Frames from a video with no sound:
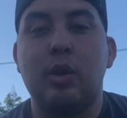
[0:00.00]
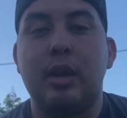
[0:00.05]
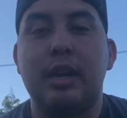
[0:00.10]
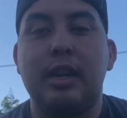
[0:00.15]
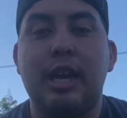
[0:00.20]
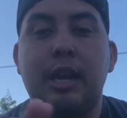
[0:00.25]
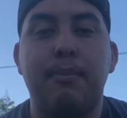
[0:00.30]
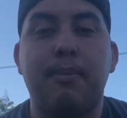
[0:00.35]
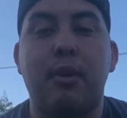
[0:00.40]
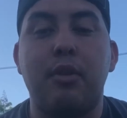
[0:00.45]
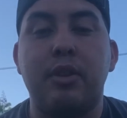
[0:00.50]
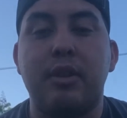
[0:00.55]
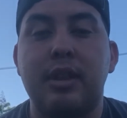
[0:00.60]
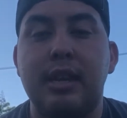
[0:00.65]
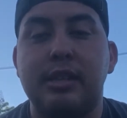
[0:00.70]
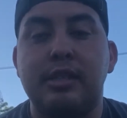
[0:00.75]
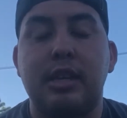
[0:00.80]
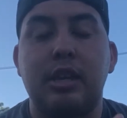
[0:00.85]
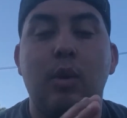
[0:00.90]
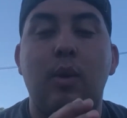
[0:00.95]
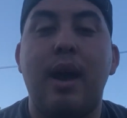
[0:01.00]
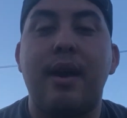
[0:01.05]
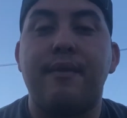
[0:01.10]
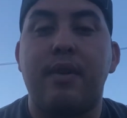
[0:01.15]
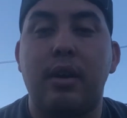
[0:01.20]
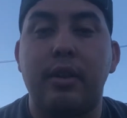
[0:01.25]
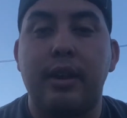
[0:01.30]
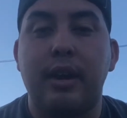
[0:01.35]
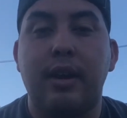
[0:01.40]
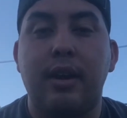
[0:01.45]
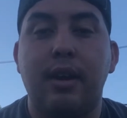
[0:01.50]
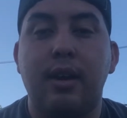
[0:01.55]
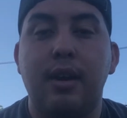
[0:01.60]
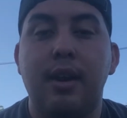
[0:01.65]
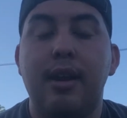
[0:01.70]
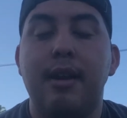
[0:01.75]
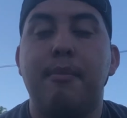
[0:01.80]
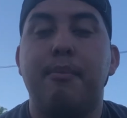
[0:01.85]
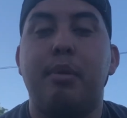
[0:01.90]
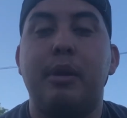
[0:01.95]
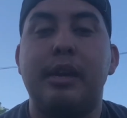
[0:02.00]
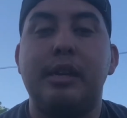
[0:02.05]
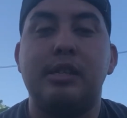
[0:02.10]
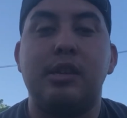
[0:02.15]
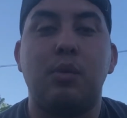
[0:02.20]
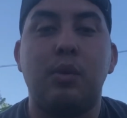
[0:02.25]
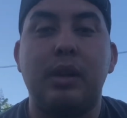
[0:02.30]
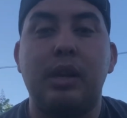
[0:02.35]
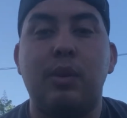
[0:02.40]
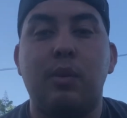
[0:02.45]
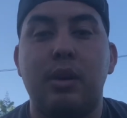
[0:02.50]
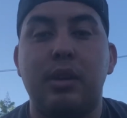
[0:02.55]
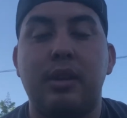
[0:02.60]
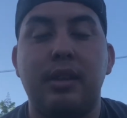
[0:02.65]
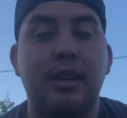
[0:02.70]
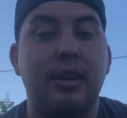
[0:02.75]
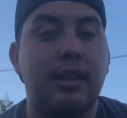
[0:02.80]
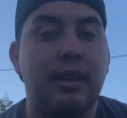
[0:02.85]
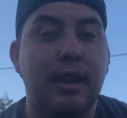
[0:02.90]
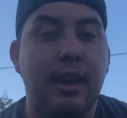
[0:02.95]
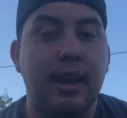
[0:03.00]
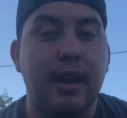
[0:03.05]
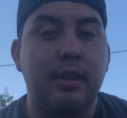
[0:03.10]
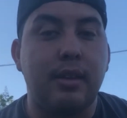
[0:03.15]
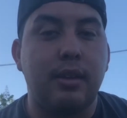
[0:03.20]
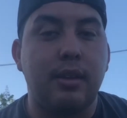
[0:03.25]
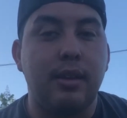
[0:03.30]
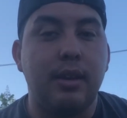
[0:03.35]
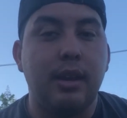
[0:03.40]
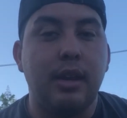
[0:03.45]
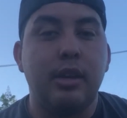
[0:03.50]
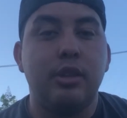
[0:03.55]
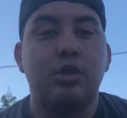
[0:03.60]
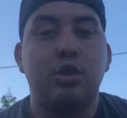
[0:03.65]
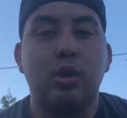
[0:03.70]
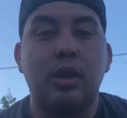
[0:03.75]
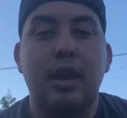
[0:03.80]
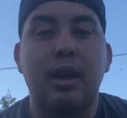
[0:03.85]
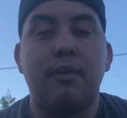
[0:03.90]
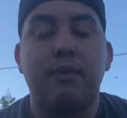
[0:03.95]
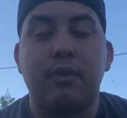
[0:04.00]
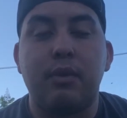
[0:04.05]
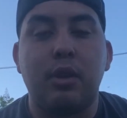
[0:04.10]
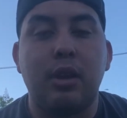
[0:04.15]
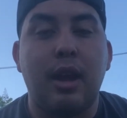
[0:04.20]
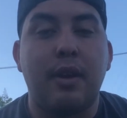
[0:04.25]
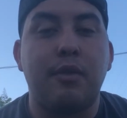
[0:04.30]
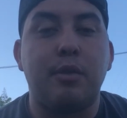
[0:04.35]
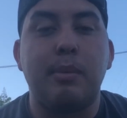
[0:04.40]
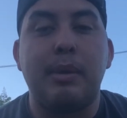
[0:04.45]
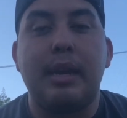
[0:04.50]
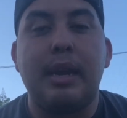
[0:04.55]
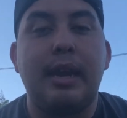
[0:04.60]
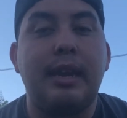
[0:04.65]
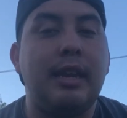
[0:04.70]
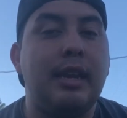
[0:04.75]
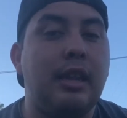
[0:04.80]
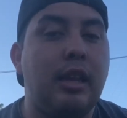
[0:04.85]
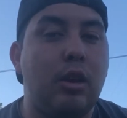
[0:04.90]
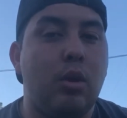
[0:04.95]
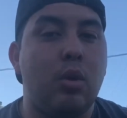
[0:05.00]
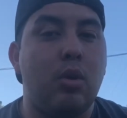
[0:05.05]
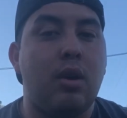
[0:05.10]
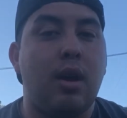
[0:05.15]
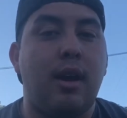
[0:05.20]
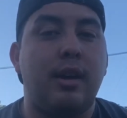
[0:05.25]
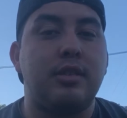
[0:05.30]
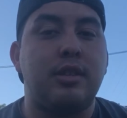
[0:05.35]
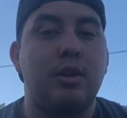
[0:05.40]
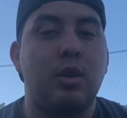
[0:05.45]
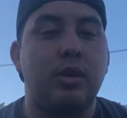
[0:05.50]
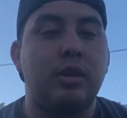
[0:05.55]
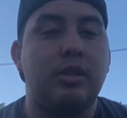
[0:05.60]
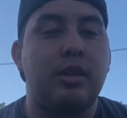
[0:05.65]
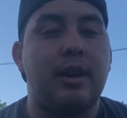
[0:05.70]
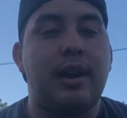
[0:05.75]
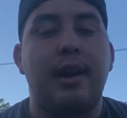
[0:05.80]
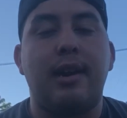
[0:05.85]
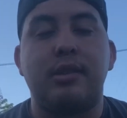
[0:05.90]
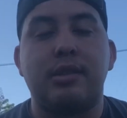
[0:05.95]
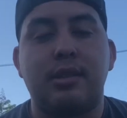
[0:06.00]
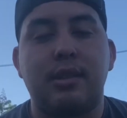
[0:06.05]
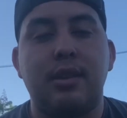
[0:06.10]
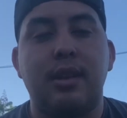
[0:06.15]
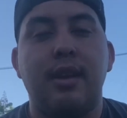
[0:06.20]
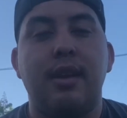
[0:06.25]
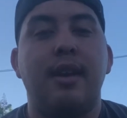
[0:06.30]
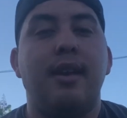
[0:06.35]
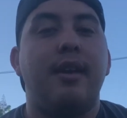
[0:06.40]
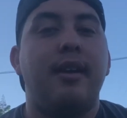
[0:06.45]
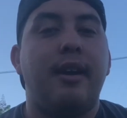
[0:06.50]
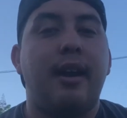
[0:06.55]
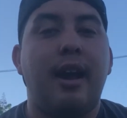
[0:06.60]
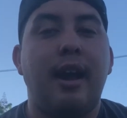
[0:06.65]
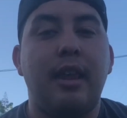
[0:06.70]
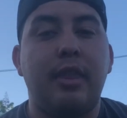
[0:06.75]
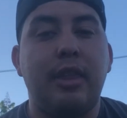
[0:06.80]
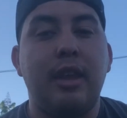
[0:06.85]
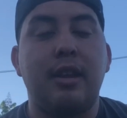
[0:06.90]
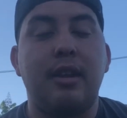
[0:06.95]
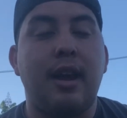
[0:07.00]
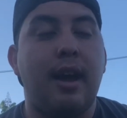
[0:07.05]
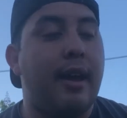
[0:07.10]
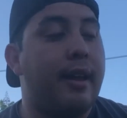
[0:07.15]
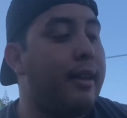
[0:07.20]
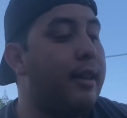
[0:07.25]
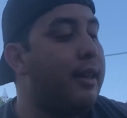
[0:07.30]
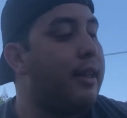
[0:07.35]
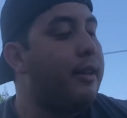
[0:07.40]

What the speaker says: get to keep all the things that you have on there, but is it really worth it in the end to give the government any legal cause to go into your house? I think not.